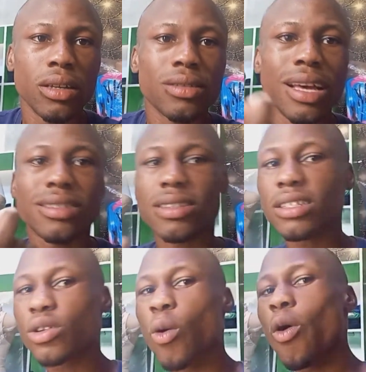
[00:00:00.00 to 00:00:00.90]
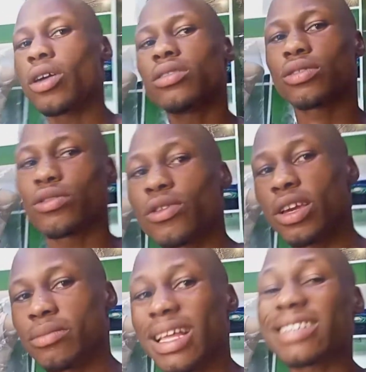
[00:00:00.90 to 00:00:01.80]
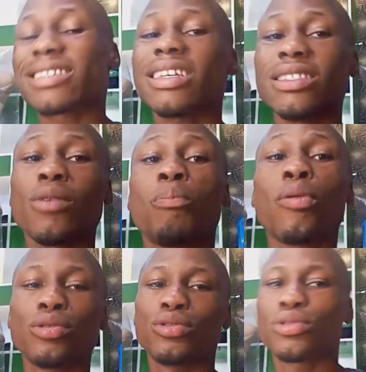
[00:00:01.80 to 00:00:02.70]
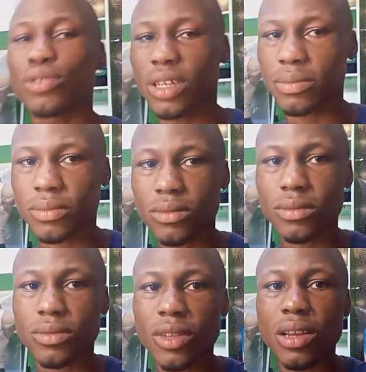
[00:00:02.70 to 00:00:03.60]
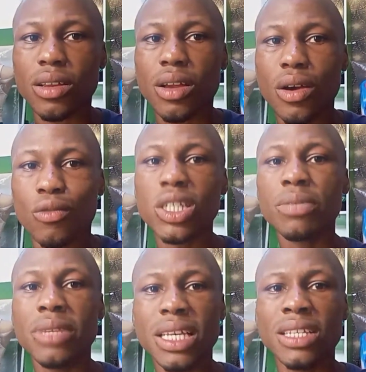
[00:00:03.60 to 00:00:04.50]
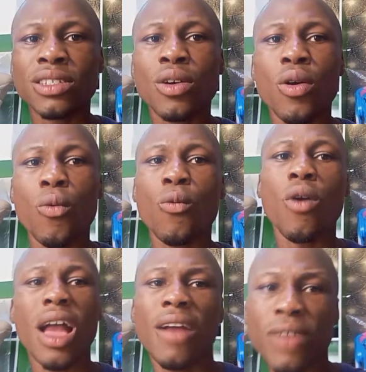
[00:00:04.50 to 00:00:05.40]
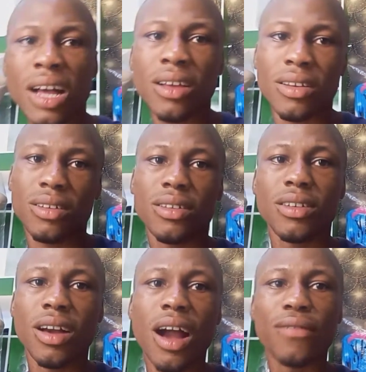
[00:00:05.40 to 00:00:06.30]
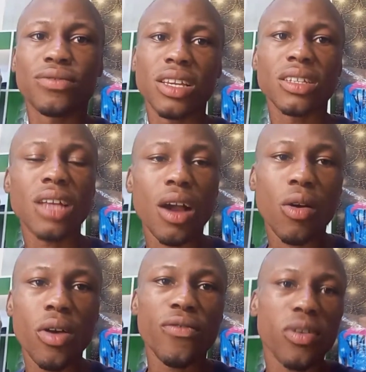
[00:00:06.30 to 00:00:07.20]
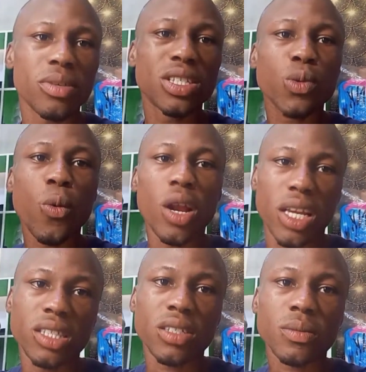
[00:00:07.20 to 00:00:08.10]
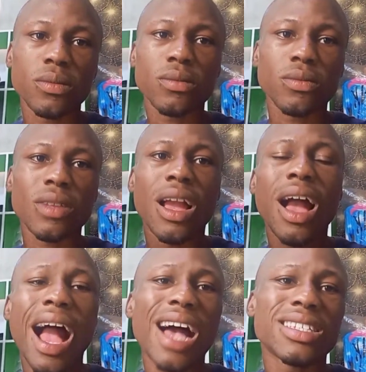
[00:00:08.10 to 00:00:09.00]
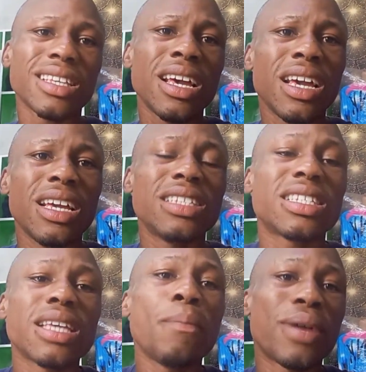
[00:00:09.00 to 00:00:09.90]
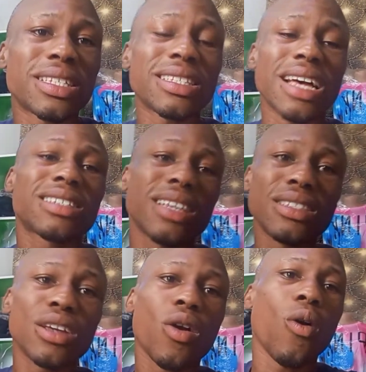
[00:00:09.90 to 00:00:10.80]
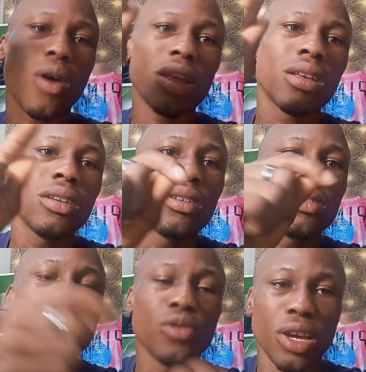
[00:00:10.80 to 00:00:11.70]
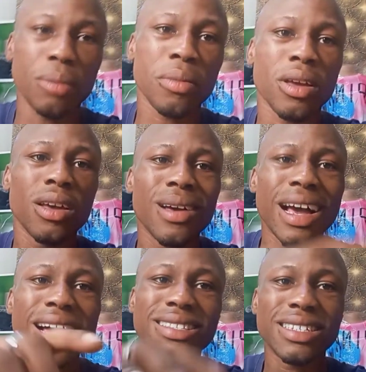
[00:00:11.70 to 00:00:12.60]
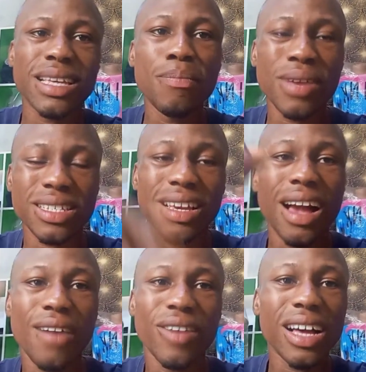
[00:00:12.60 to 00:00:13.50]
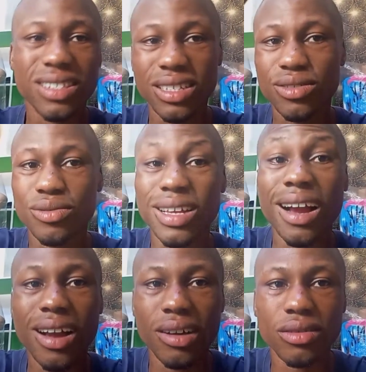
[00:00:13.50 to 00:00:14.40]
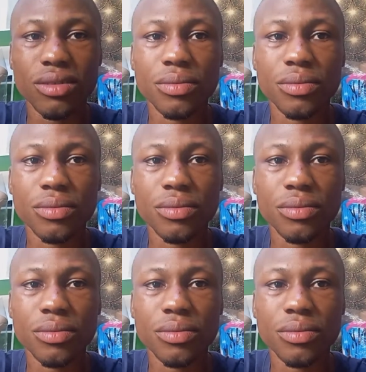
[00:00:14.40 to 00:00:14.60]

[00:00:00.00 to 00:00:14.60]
that sent coin to him, that sent the code to him. Which means whoever have taken that coin from his wallet is the same person that sent the coin to him, and the same person have access to the account.